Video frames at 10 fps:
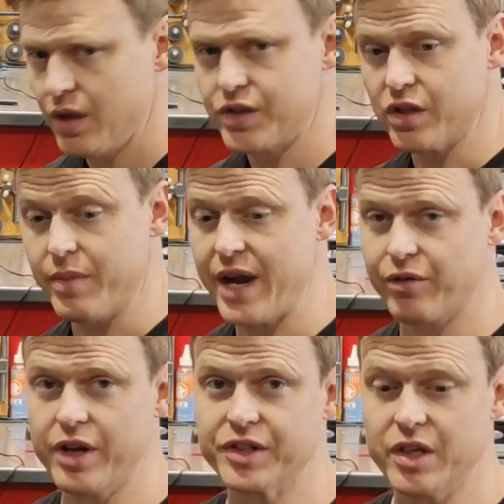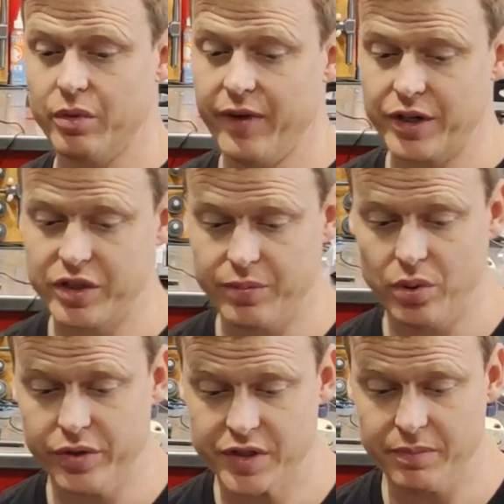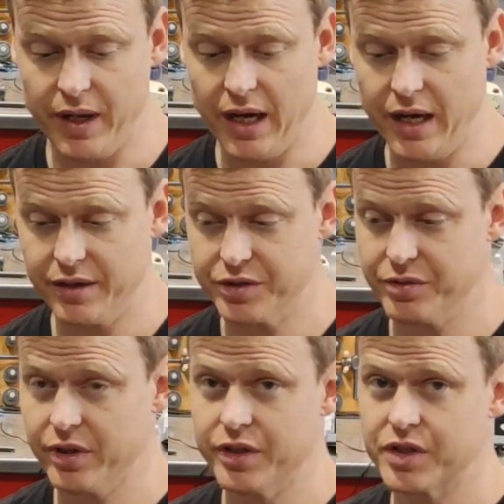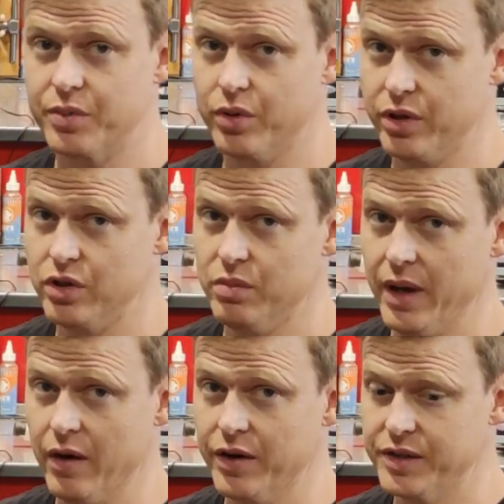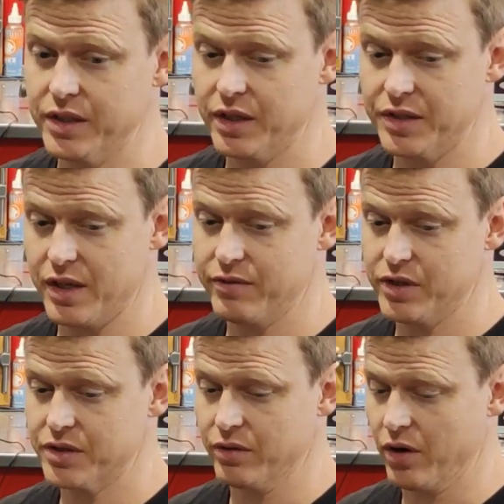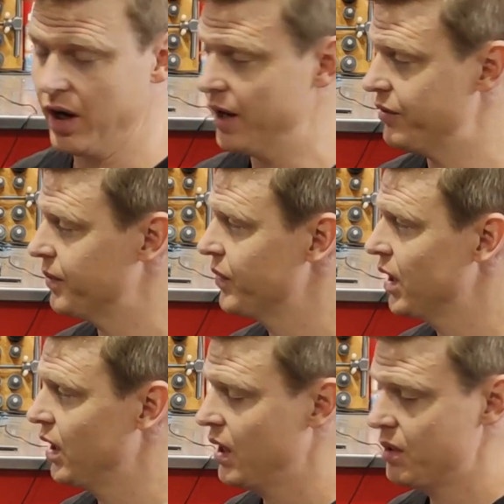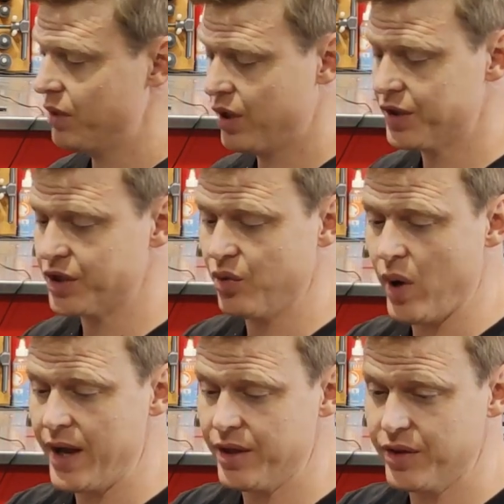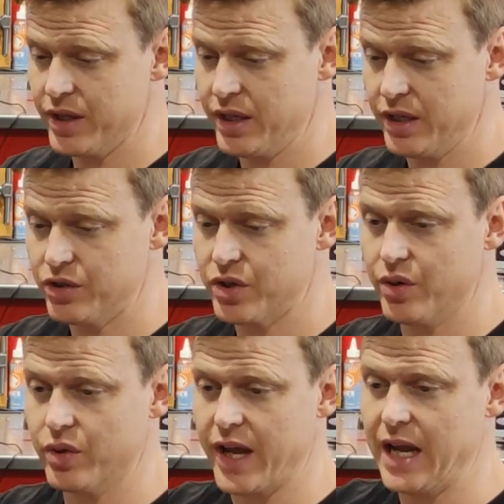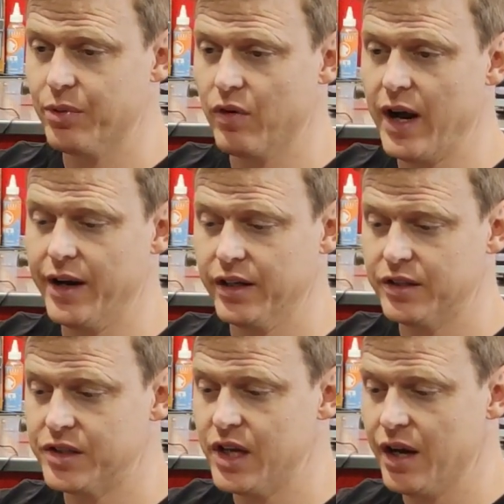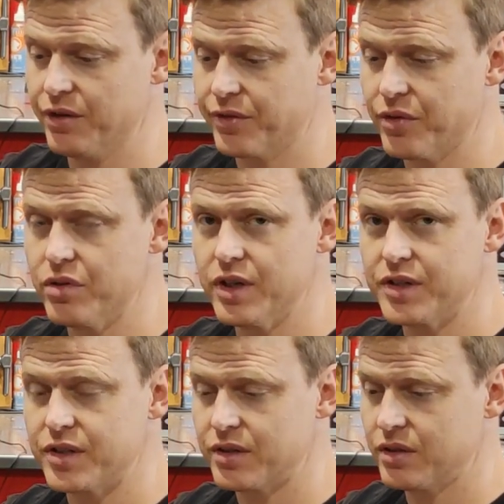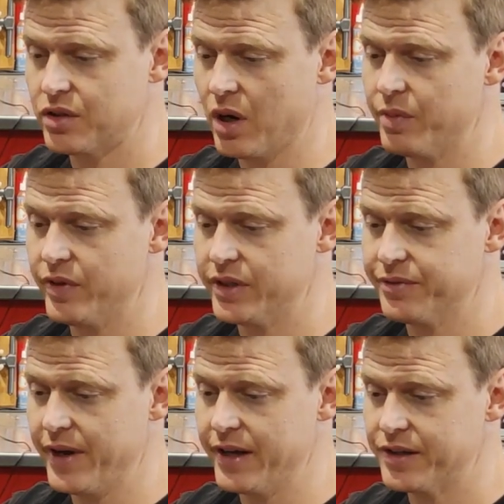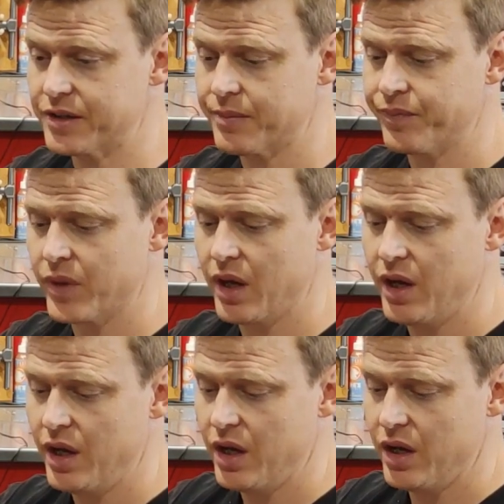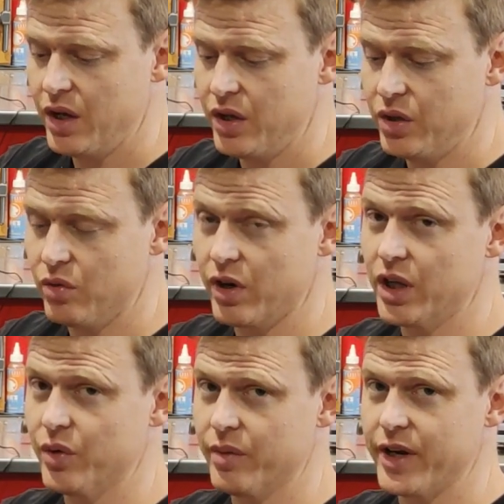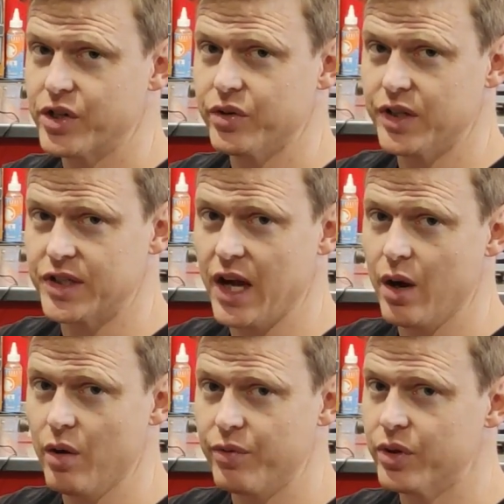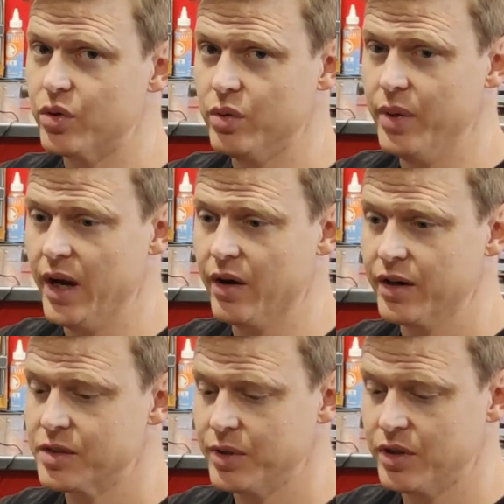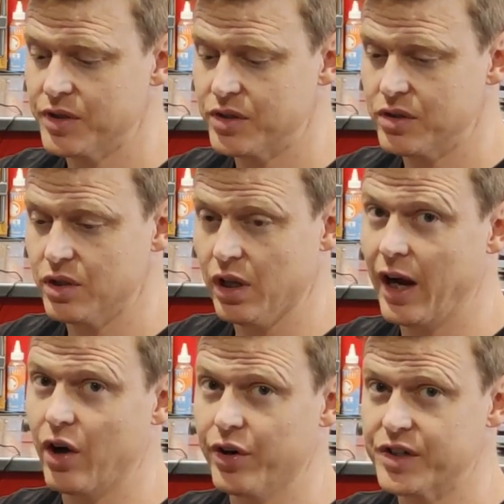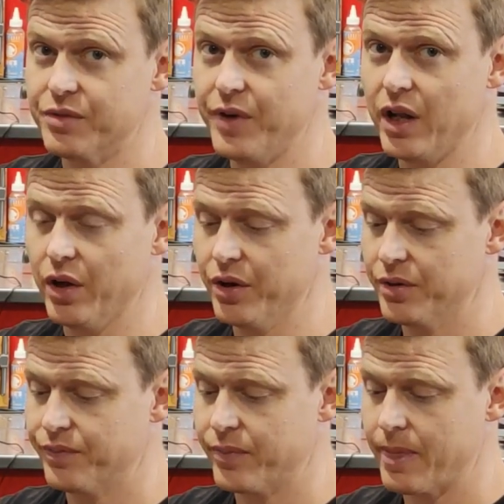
So the main reason that we've actually pulled this apart is really just to put the new bearings in because they've just arrived. Because of the way that the internal cable routing is done through this type of interface, you really want to make sure you start off with good bearings because, like on a Cervelo,